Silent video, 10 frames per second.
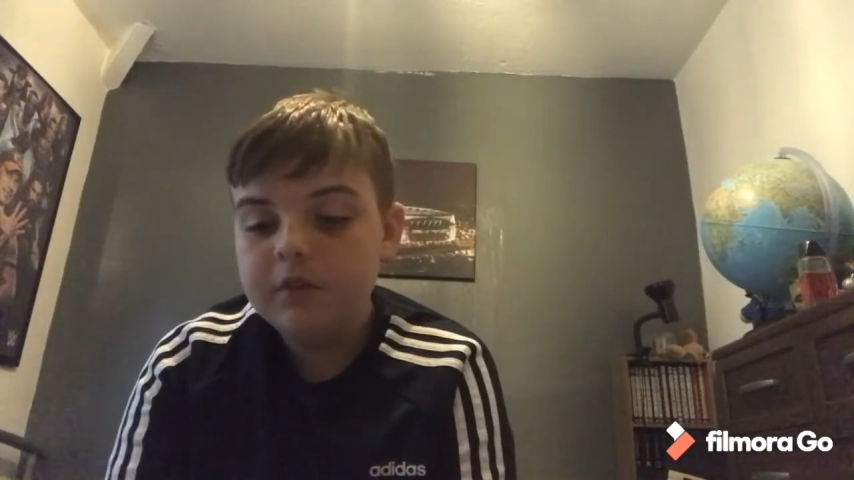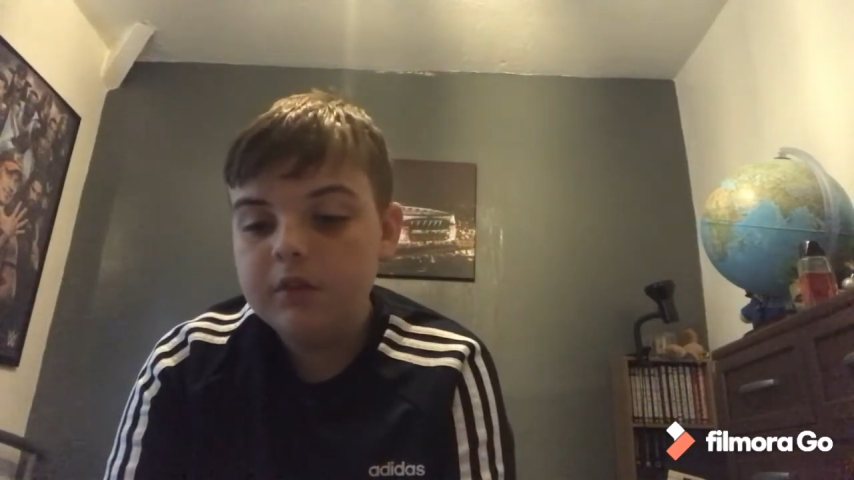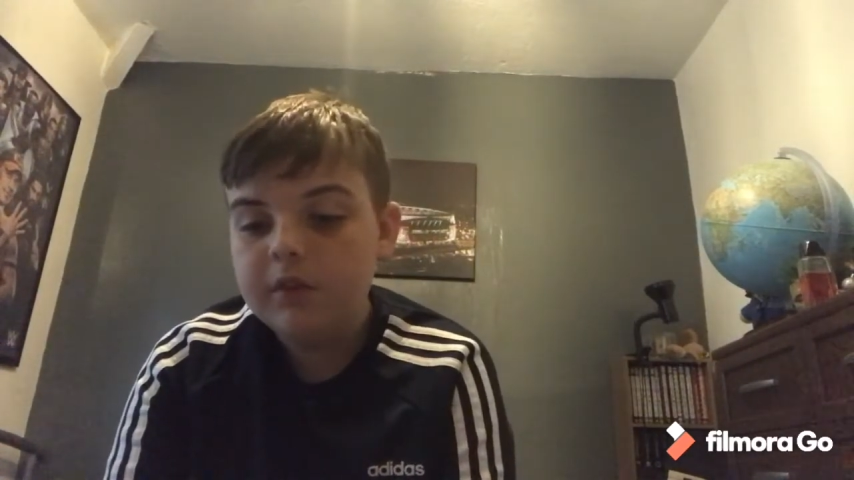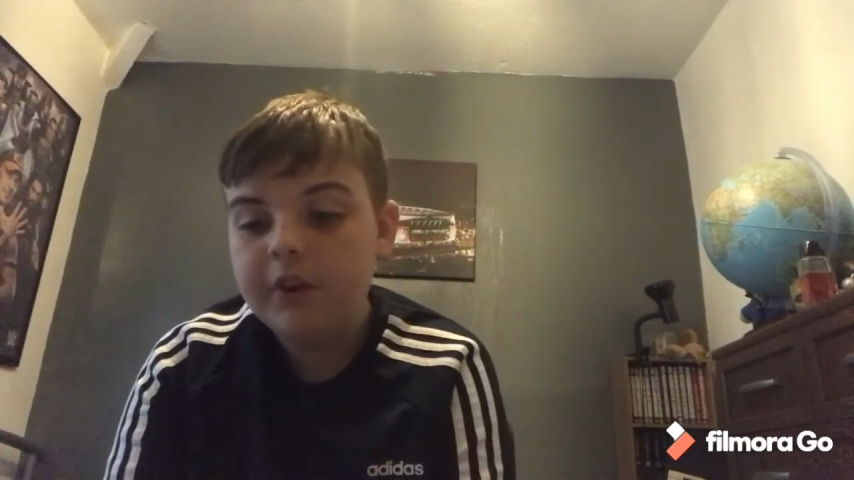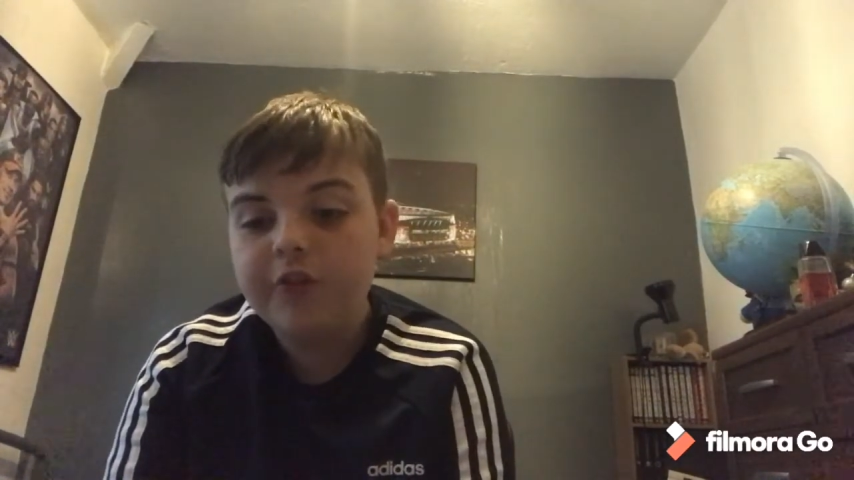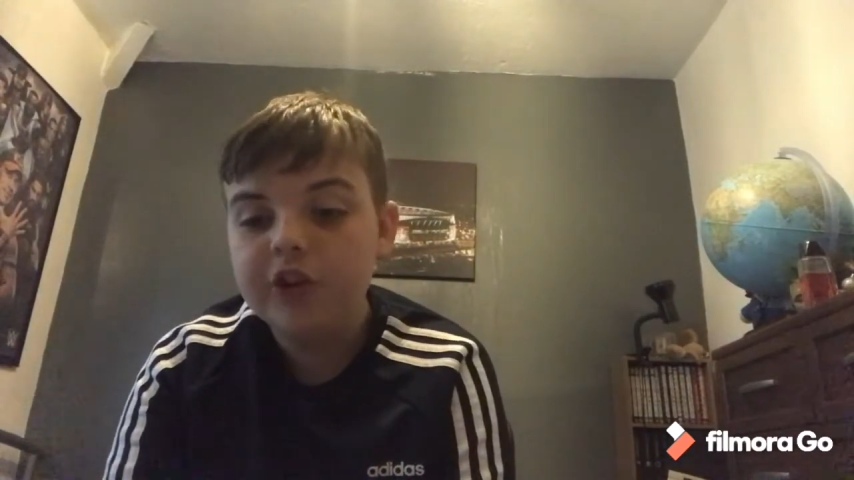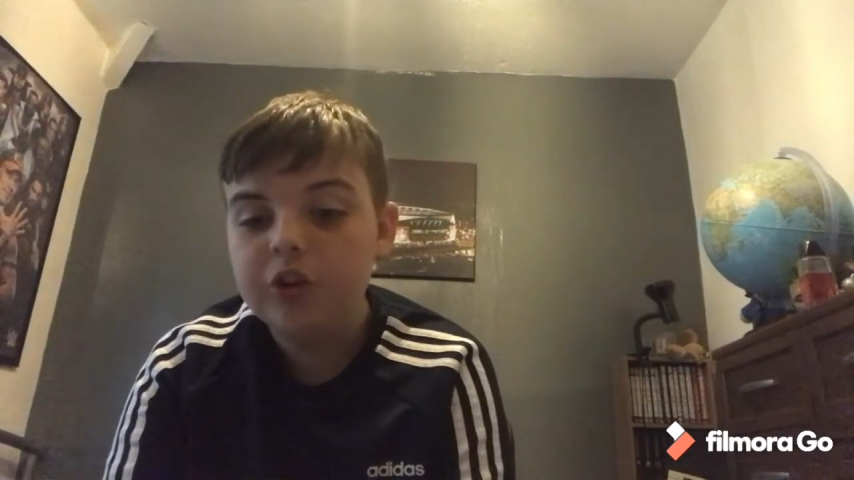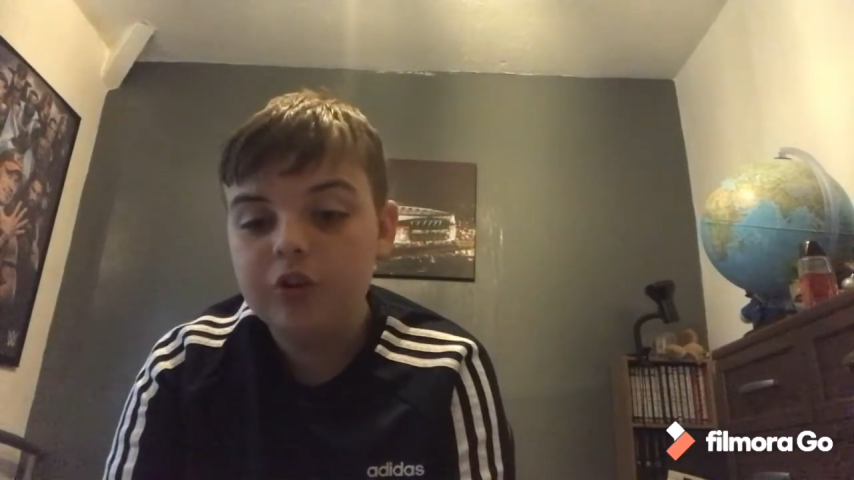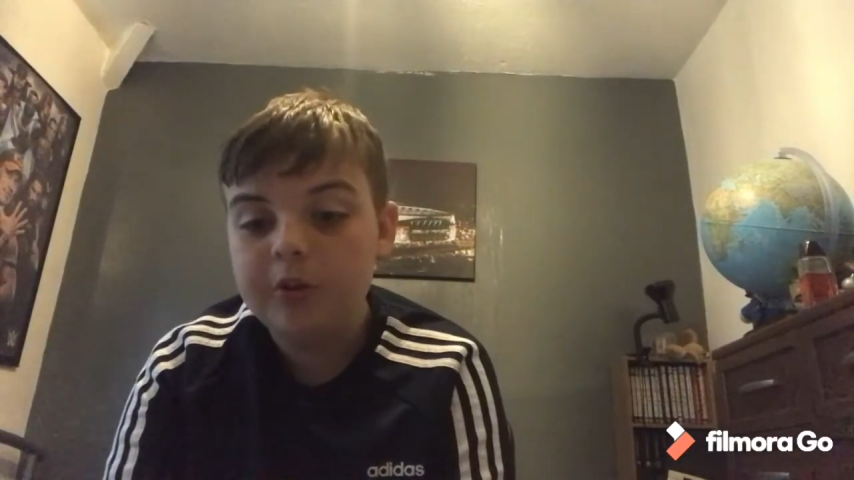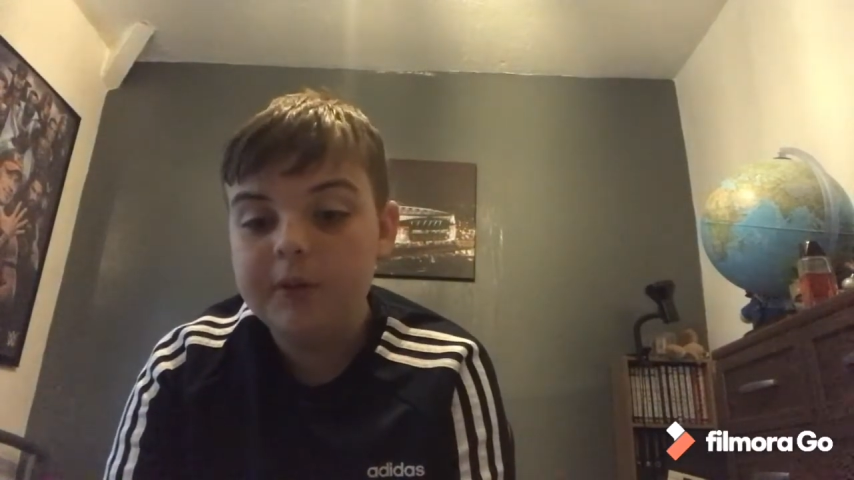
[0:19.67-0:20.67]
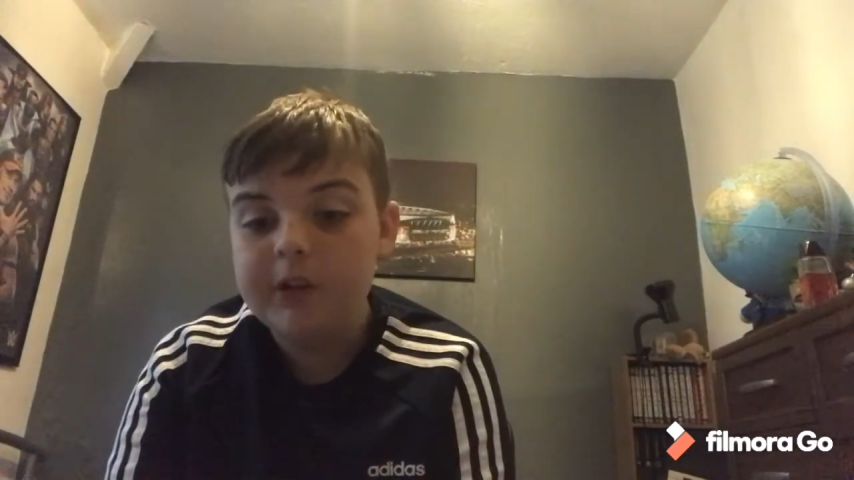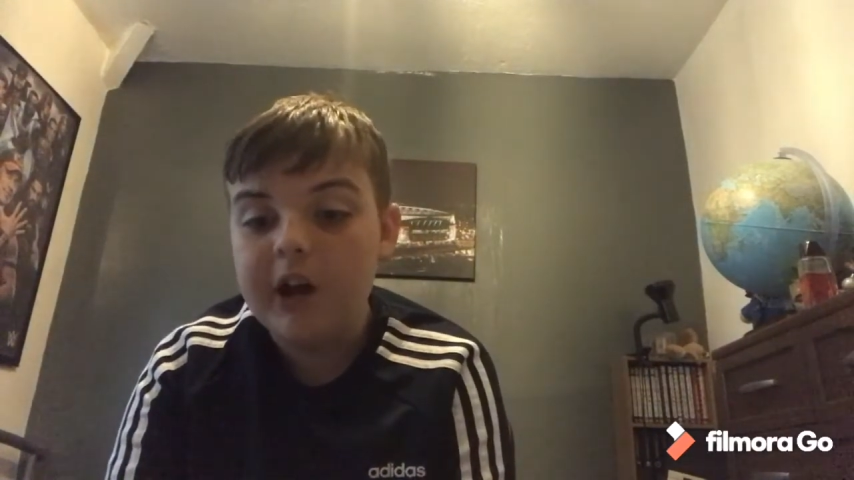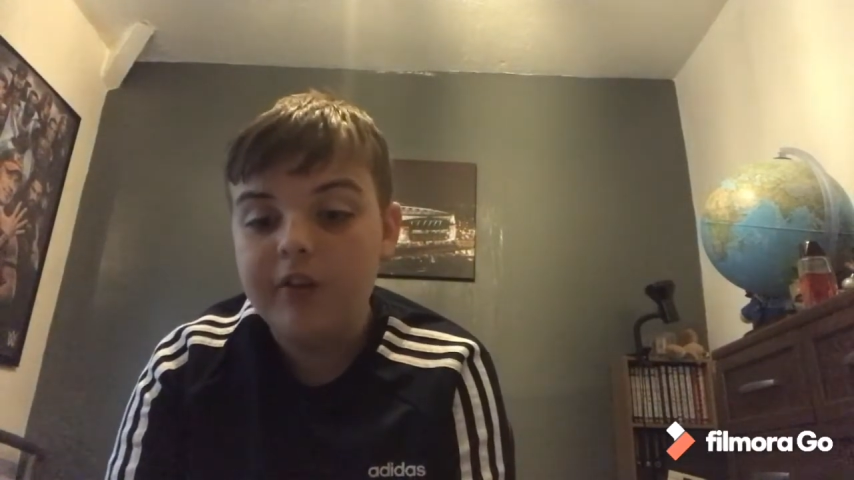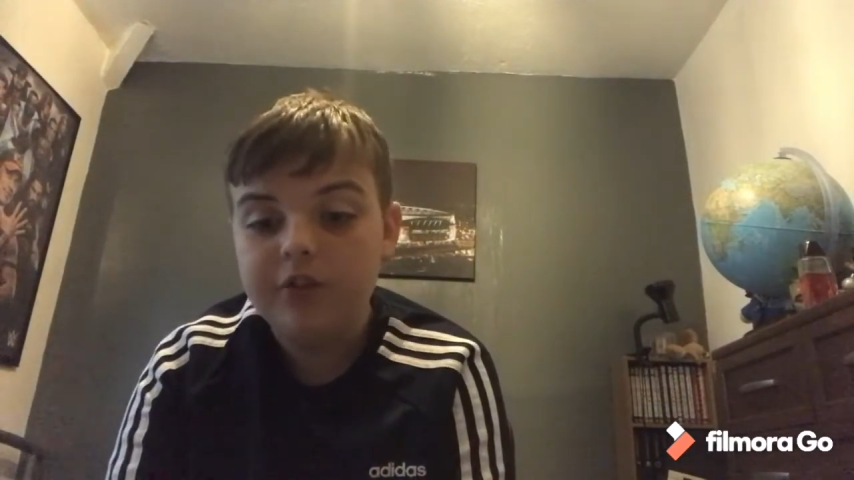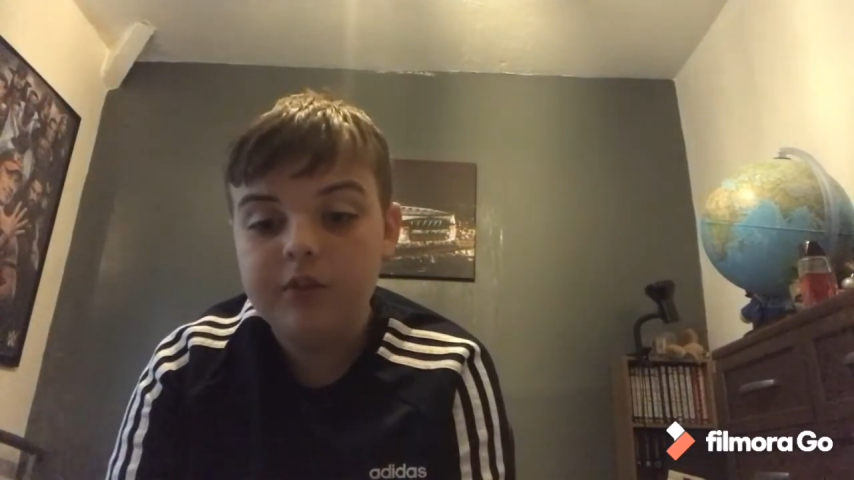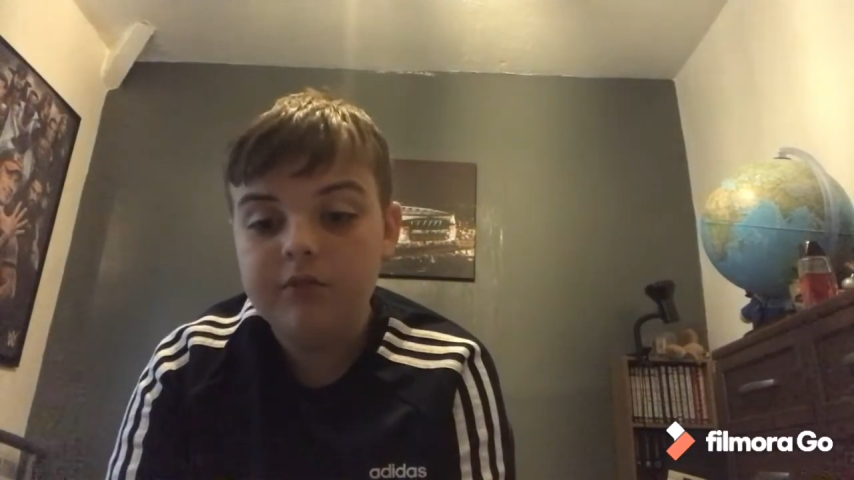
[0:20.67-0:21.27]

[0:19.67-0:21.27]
This video is going to be tough.